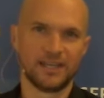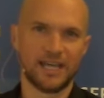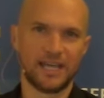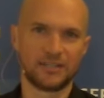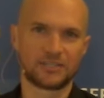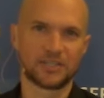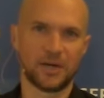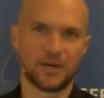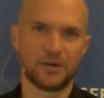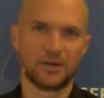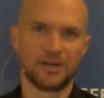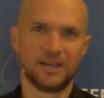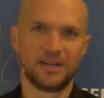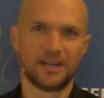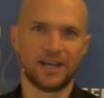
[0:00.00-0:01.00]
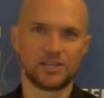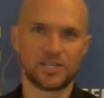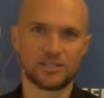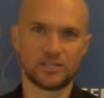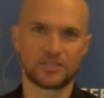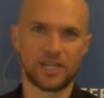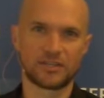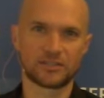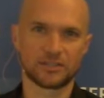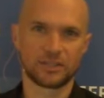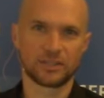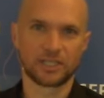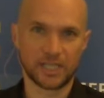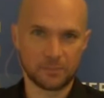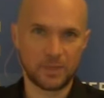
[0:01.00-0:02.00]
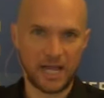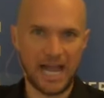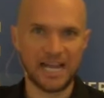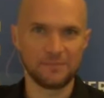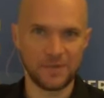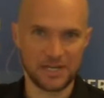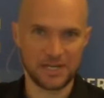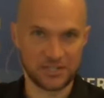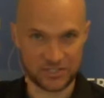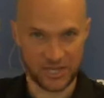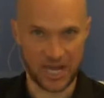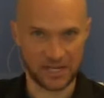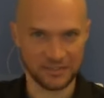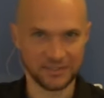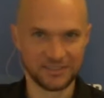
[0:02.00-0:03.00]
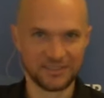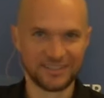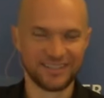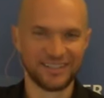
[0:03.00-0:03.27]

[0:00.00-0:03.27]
And so Jesus says, get behind me, Satan.